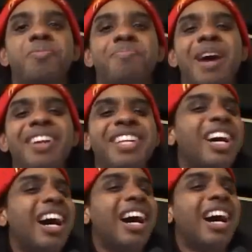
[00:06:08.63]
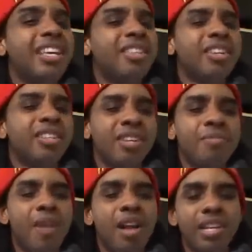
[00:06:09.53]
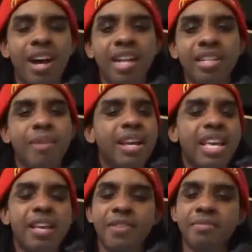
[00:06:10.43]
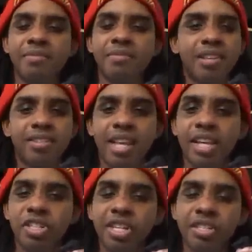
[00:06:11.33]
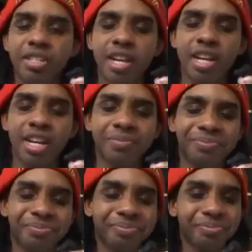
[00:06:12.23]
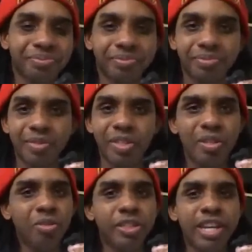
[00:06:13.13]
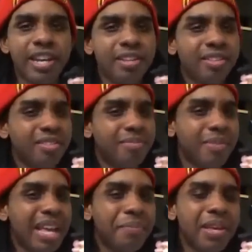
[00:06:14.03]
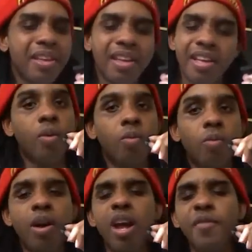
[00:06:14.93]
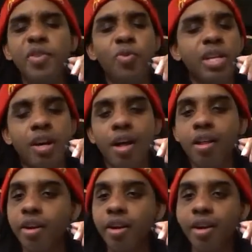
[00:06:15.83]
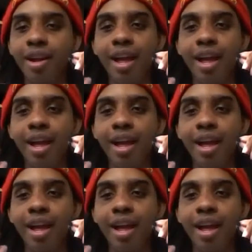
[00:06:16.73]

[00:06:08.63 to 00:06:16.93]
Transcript: Molly Holly, the good Molly Holly. Might even say she's the Eugene, maybe. Whatever you want to call her,